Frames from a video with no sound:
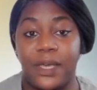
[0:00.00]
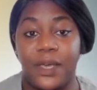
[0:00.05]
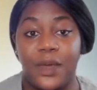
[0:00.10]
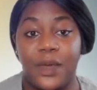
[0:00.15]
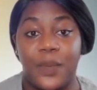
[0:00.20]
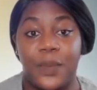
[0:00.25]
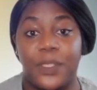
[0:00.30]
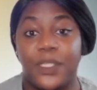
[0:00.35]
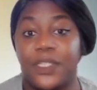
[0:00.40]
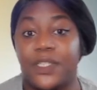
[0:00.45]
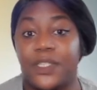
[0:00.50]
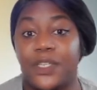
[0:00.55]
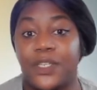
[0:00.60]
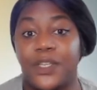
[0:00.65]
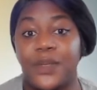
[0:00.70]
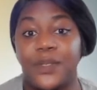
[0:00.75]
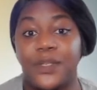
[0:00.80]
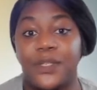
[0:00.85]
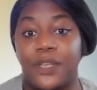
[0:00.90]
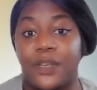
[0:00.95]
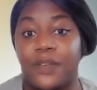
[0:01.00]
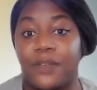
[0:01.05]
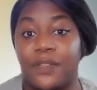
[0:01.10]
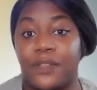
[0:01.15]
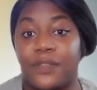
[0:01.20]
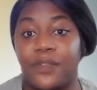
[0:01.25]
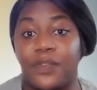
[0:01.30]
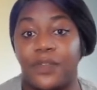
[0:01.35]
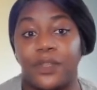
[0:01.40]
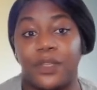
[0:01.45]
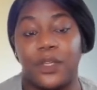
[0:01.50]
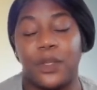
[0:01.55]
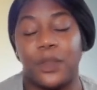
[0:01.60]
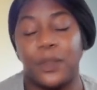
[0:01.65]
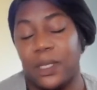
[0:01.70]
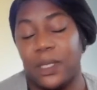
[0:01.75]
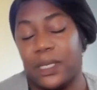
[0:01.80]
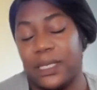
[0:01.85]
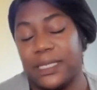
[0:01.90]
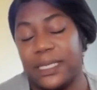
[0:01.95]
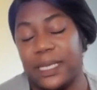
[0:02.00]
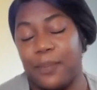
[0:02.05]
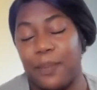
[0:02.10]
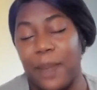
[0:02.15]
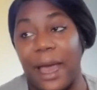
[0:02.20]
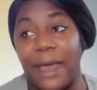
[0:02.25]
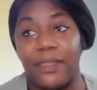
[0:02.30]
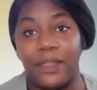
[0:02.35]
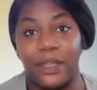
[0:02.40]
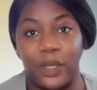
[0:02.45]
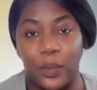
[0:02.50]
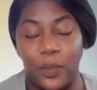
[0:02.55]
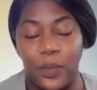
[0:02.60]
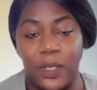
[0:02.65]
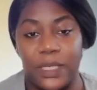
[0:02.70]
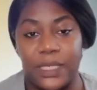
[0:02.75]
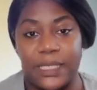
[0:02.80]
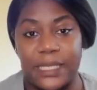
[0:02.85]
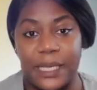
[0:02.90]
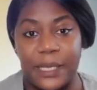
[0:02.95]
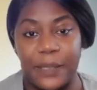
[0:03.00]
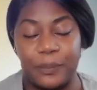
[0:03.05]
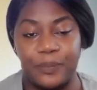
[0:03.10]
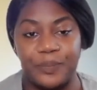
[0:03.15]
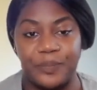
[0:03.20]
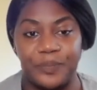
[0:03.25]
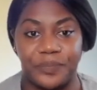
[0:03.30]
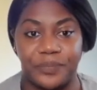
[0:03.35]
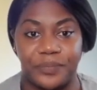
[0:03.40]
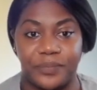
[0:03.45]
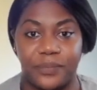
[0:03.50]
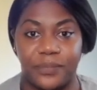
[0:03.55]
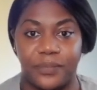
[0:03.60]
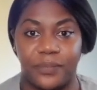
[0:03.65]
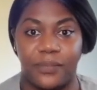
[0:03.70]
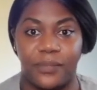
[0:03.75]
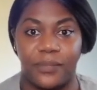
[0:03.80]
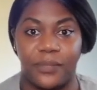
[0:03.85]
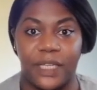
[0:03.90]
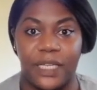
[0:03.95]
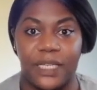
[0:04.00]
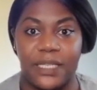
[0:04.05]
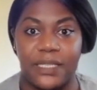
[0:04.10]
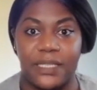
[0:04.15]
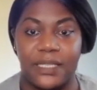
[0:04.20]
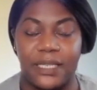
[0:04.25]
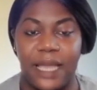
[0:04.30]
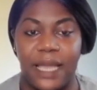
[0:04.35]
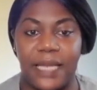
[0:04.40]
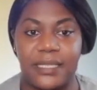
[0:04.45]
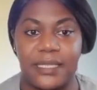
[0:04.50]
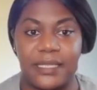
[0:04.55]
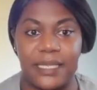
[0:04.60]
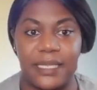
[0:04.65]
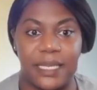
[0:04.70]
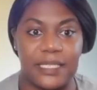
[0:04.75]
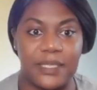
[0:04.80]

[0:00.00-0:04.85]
which is a new service for the community by the community. Slide 6,